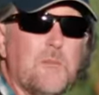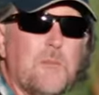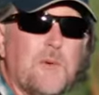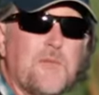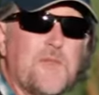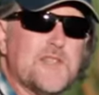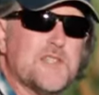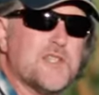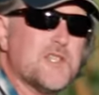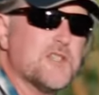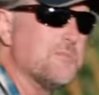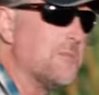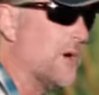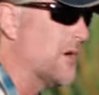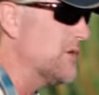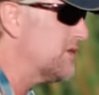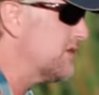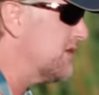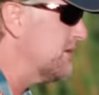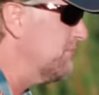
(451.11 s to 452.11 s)
but this is
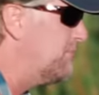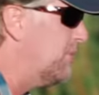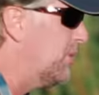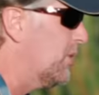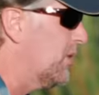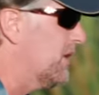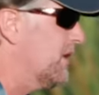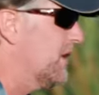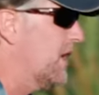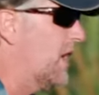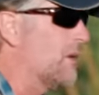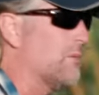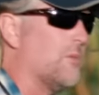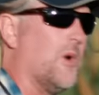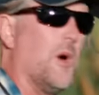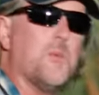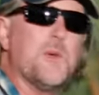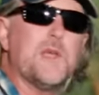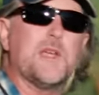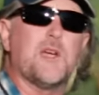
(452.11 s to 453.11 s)
most important on
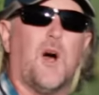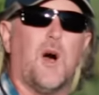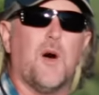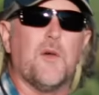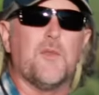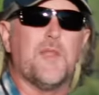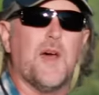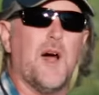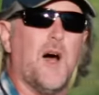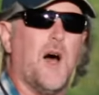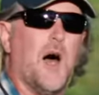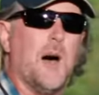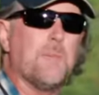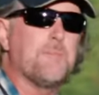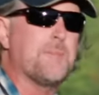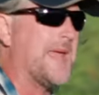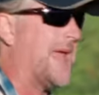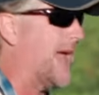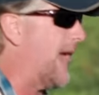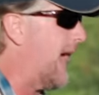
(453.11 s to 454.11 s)
what we call the
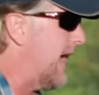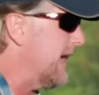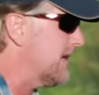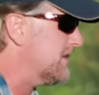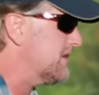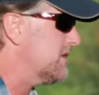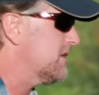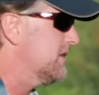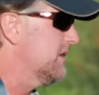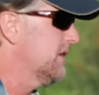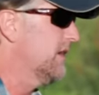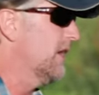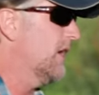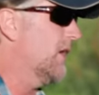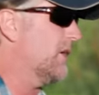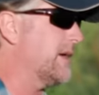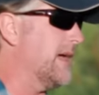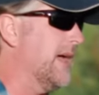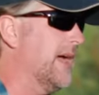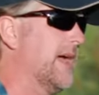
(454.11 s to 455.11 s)
upcast,
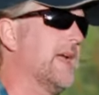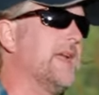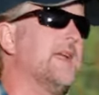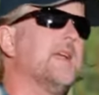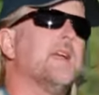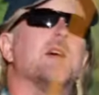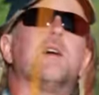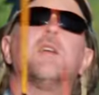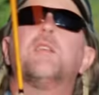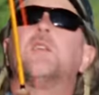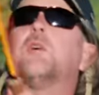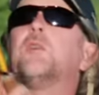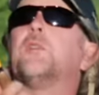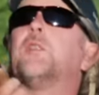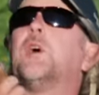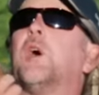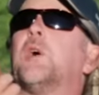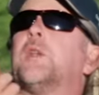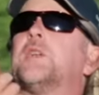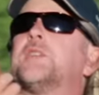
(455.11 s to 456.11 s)
okay? You'll
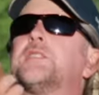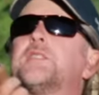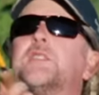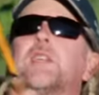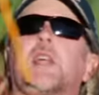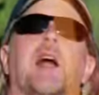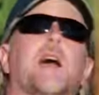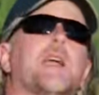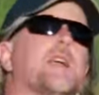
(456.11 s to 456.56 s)
notice that